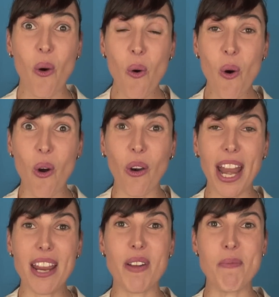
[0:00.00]
or
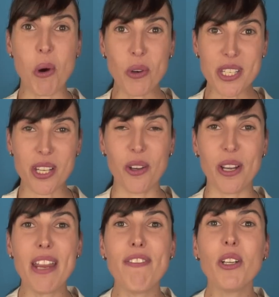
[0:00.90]
even more so
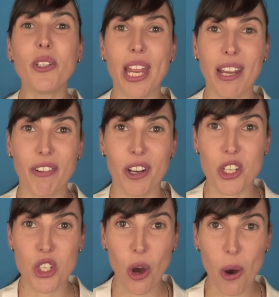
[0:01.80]
if you're looking for a
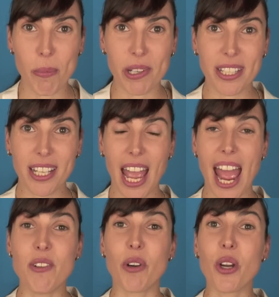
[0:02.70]
job
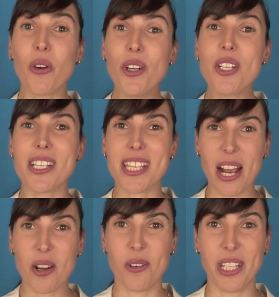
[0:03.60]
and recruiters are
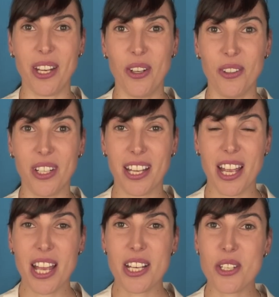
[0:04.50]
calling you
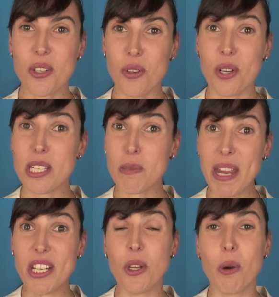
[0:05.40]
to
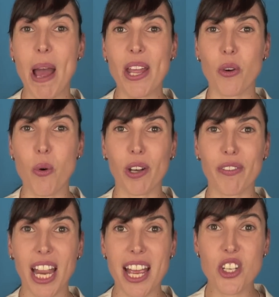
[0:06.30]
speak to you about your
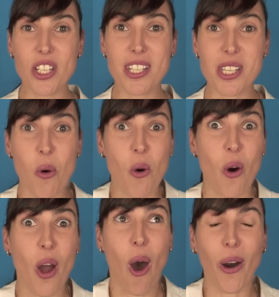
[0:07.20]
qualifications
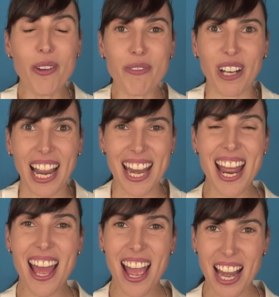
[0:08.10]
or hopefully
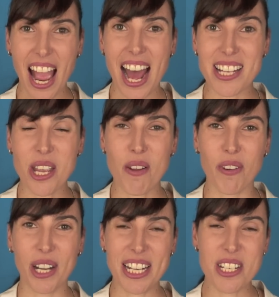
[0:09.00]
ask you
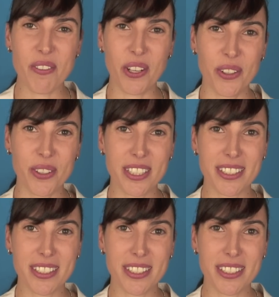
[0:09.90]
for an interview.